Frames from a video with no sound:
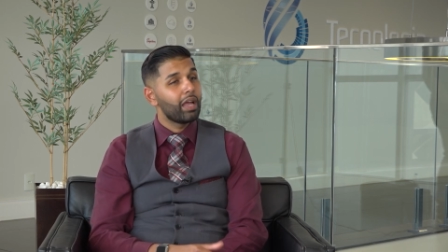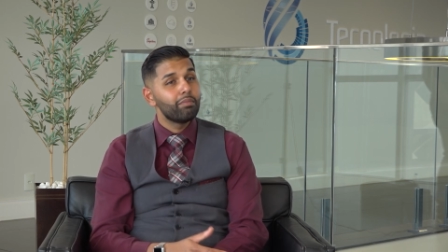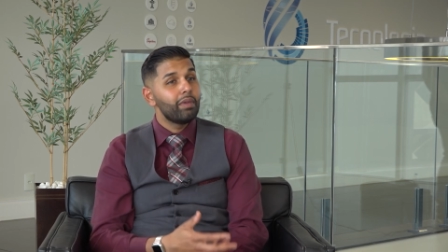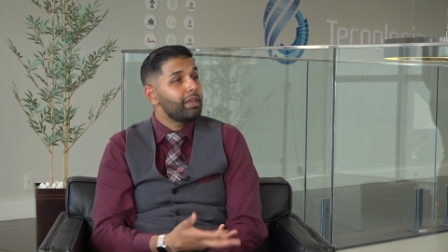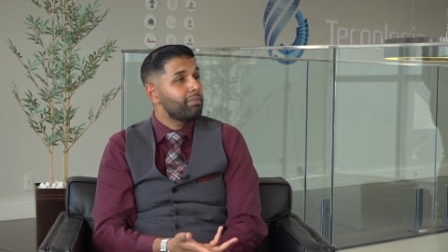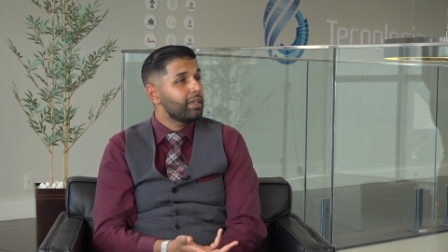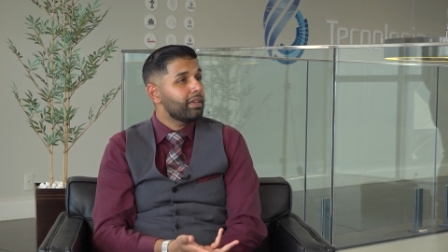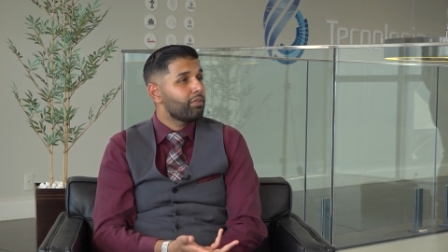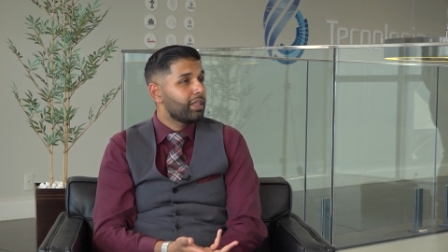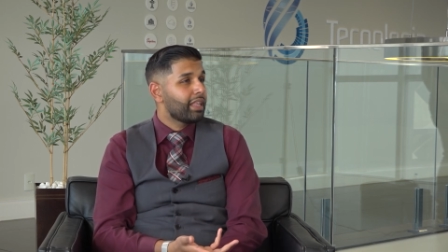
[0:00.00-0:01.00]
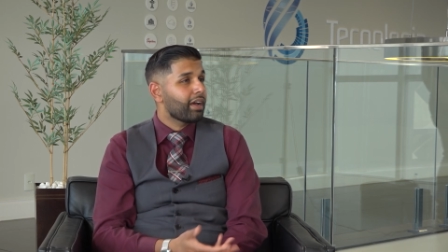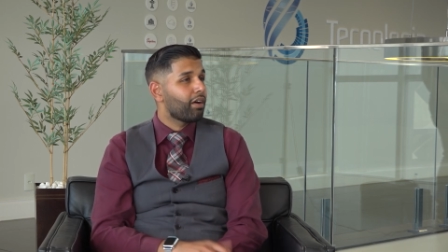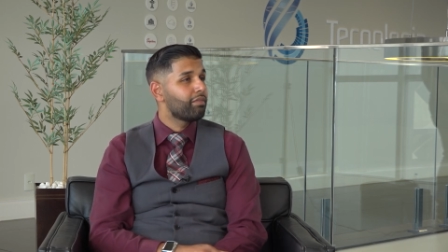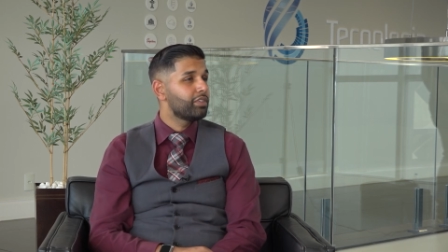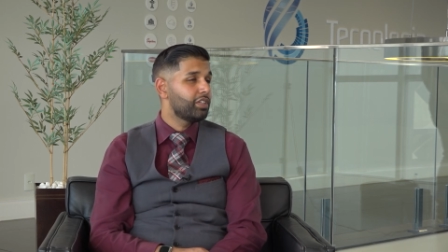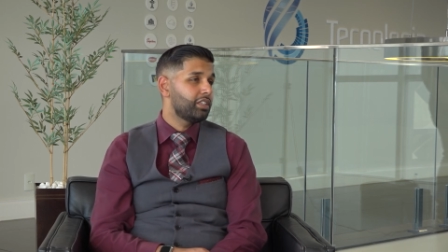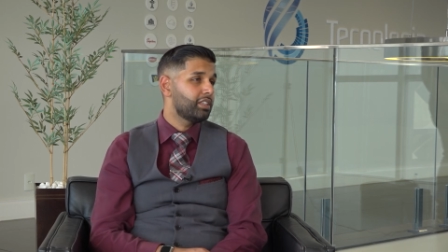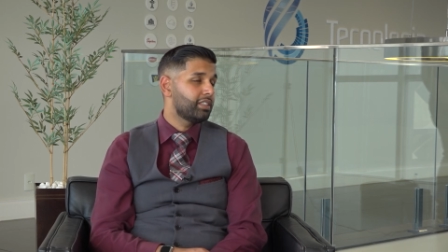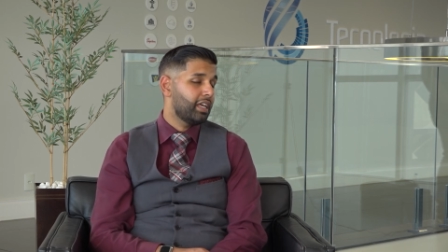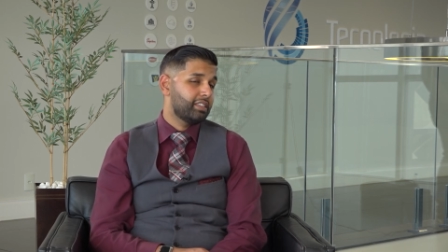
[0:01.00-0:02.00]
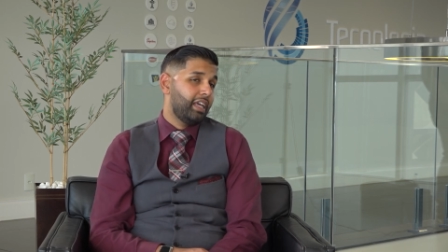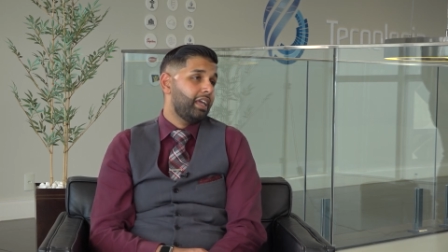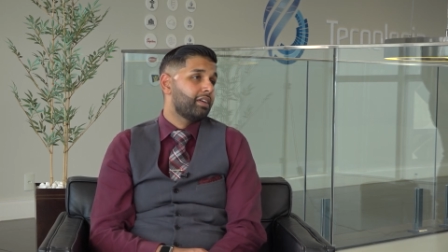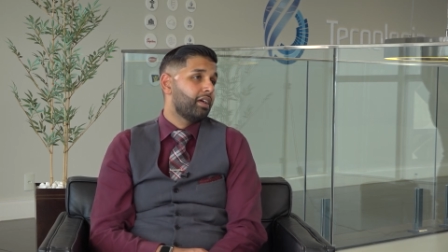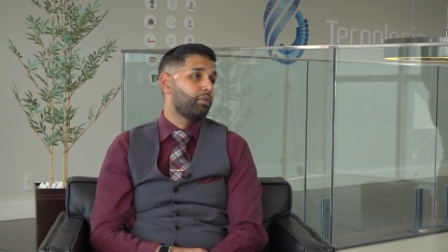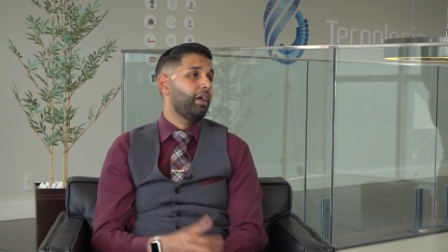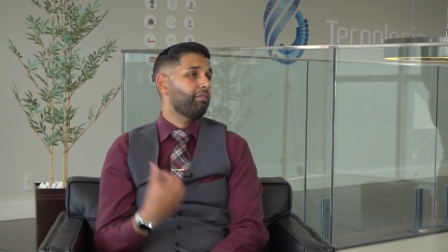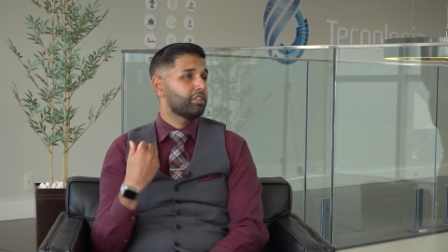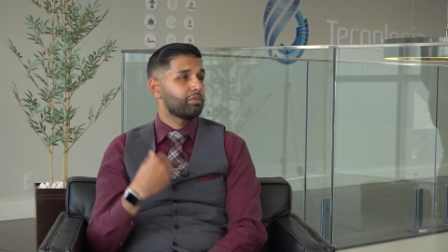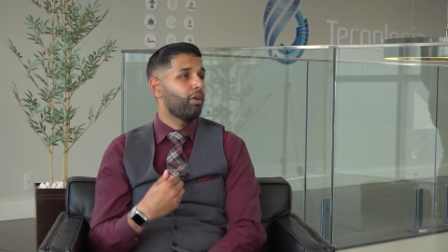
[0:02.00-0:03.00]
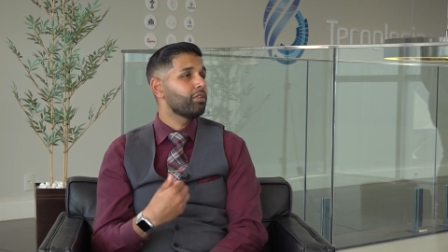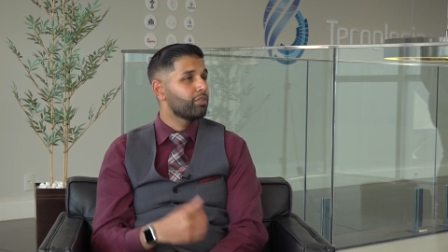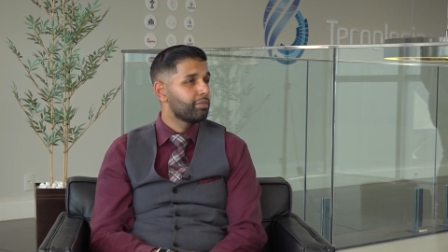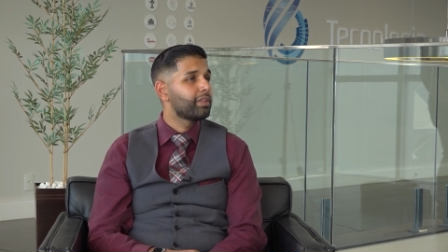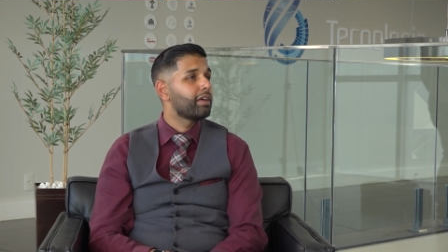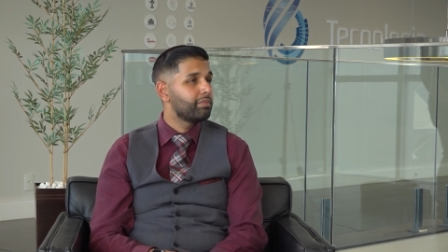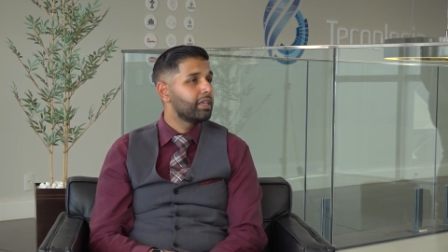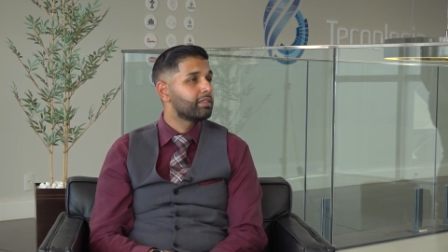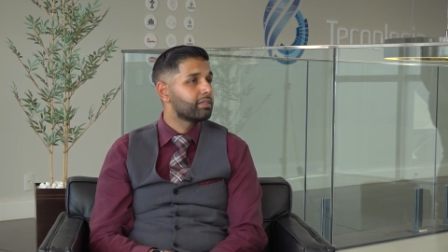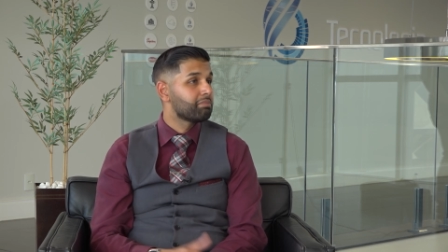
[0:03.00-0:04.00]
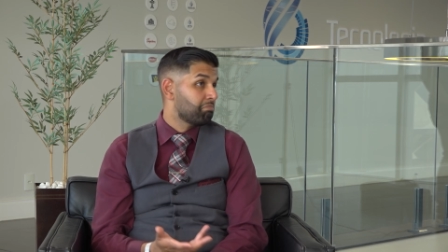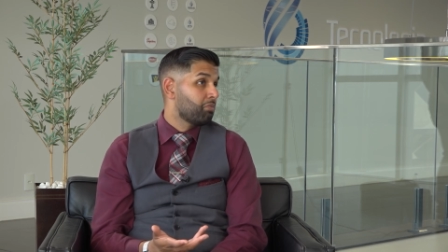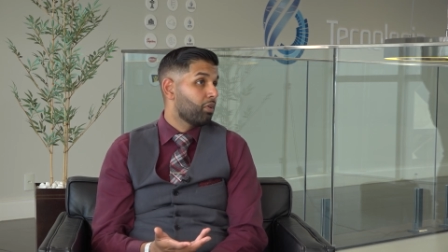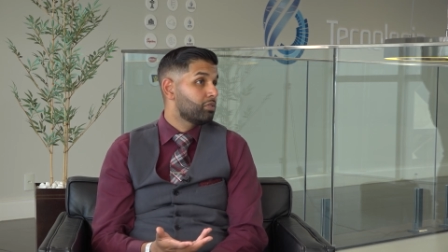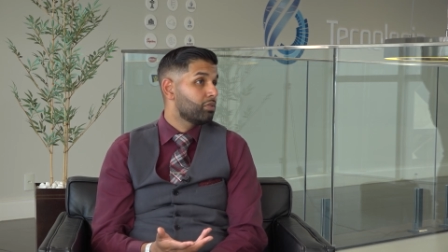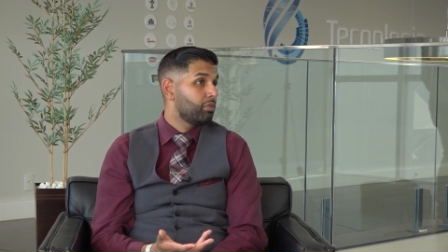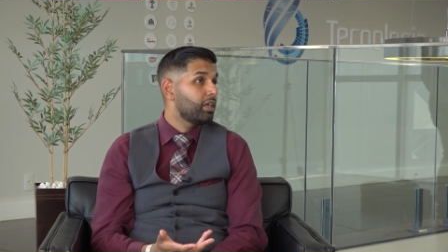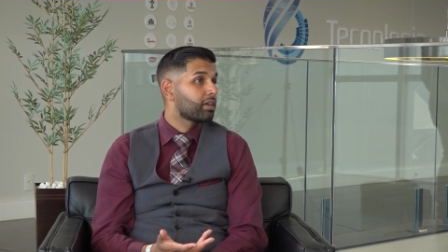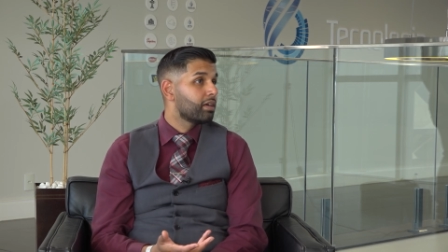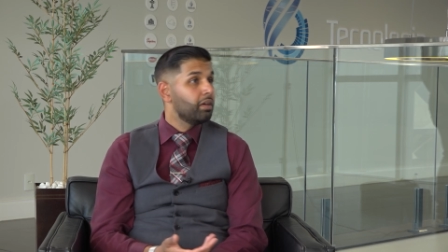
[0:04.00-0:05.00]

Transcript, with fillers: and maybe in that conversation says, "Hey, we have a small group that meets once a week.